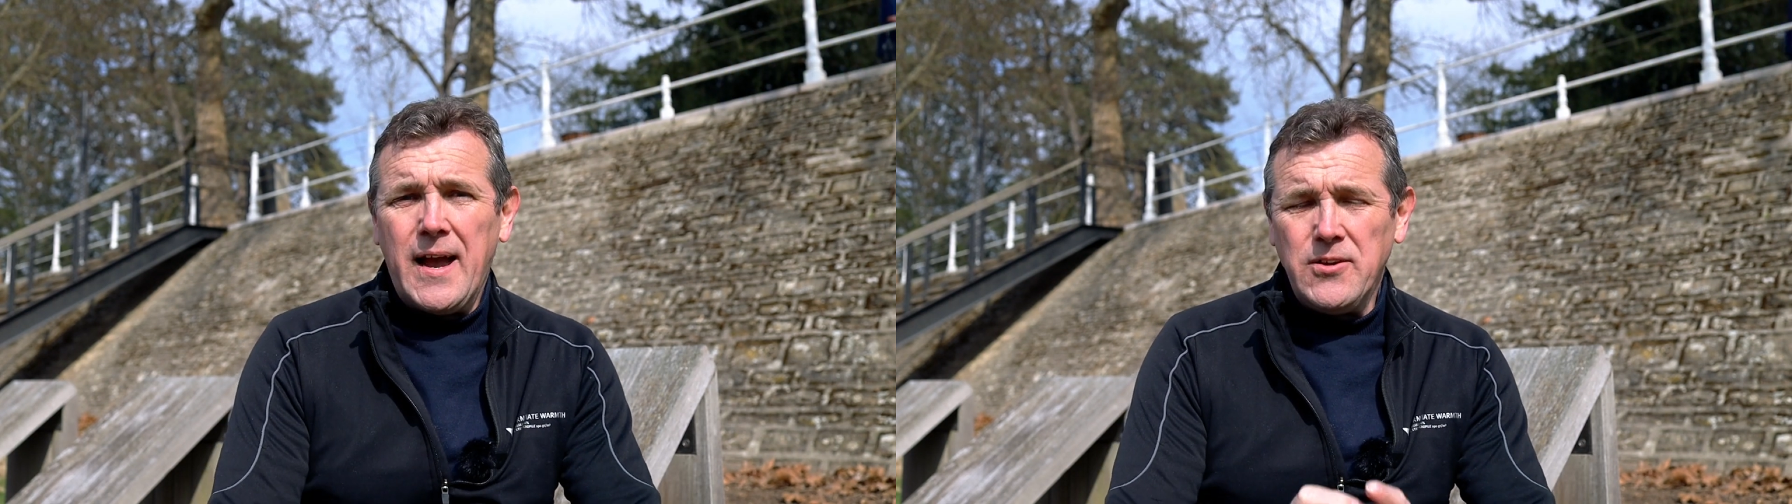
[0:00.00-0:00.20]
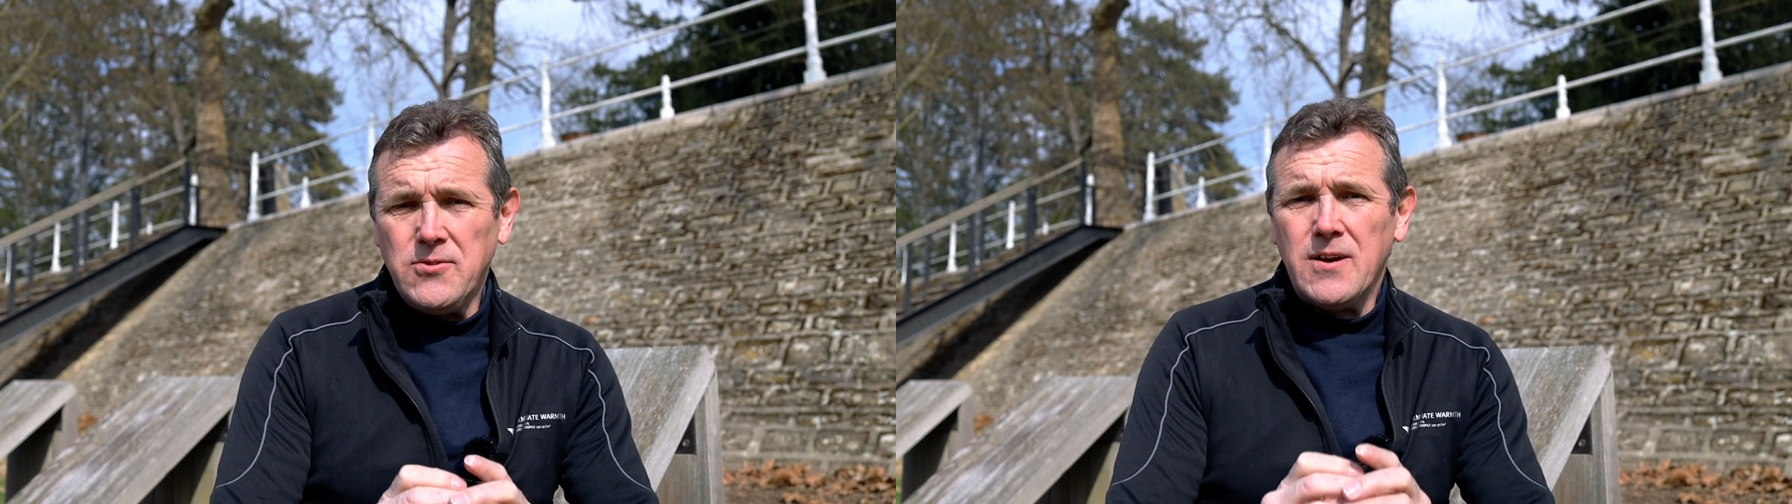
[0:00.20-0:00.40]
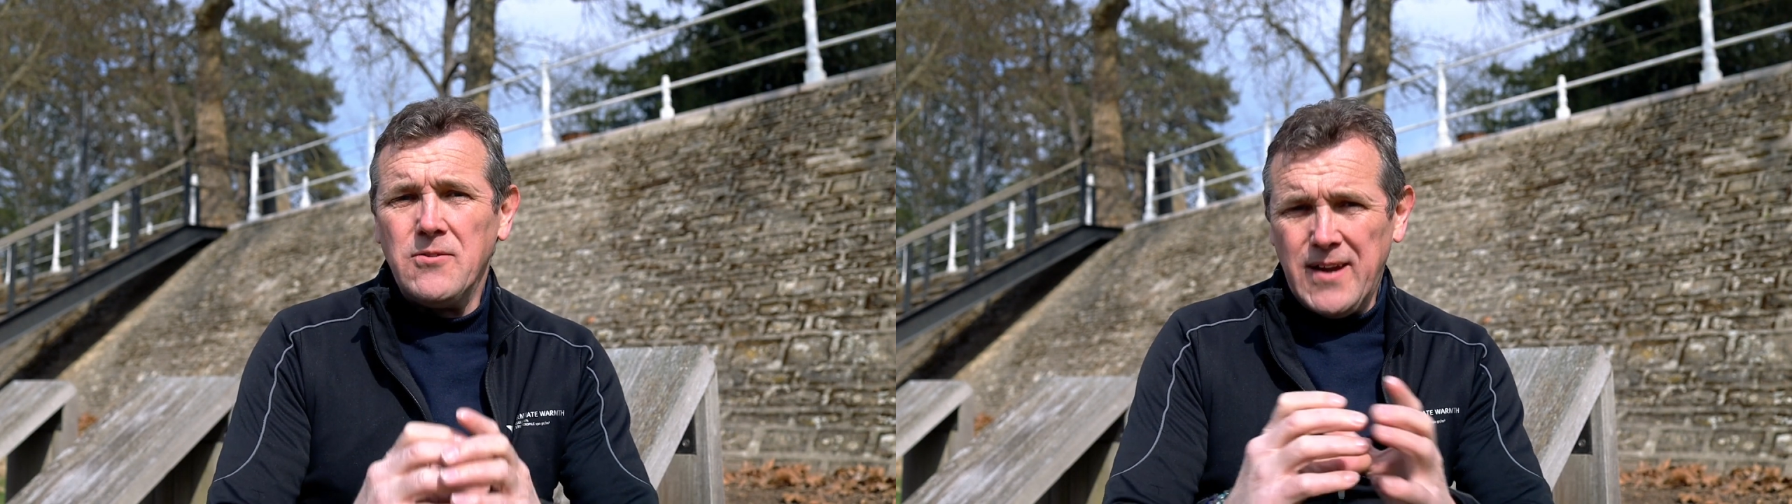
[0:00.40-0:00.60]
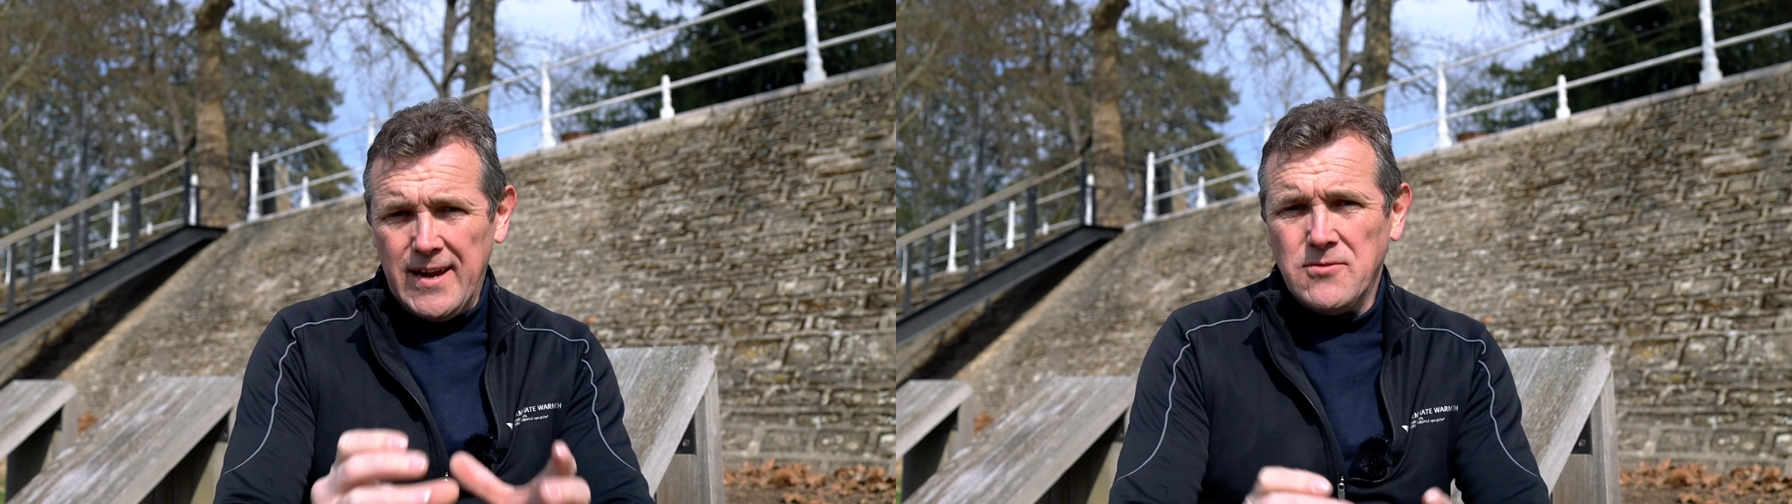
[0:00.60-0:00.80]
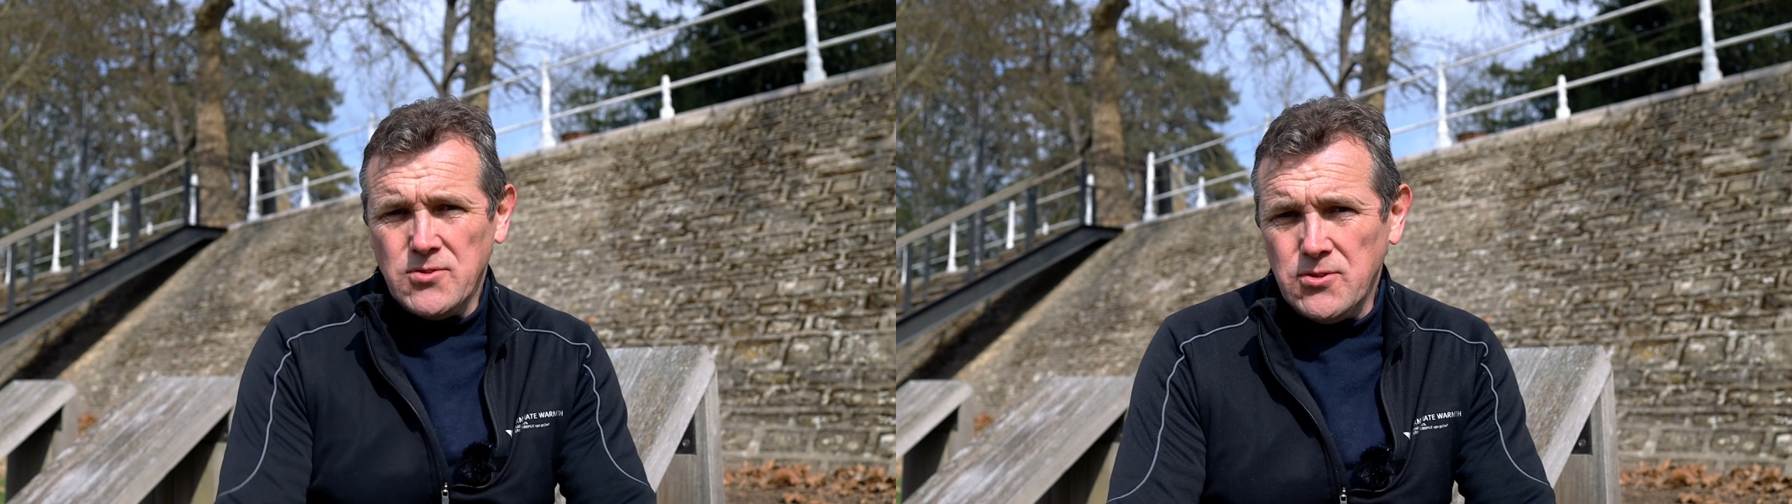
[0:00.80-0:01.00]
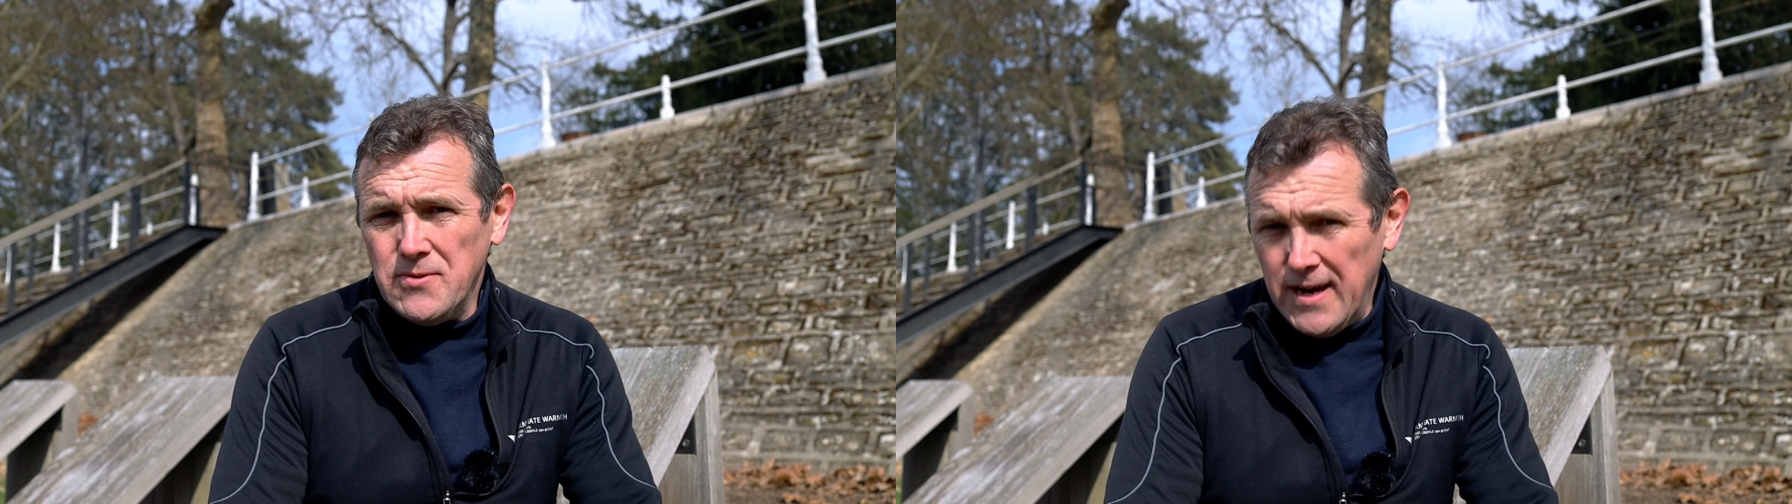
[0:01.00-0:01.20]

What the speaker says: and you go down to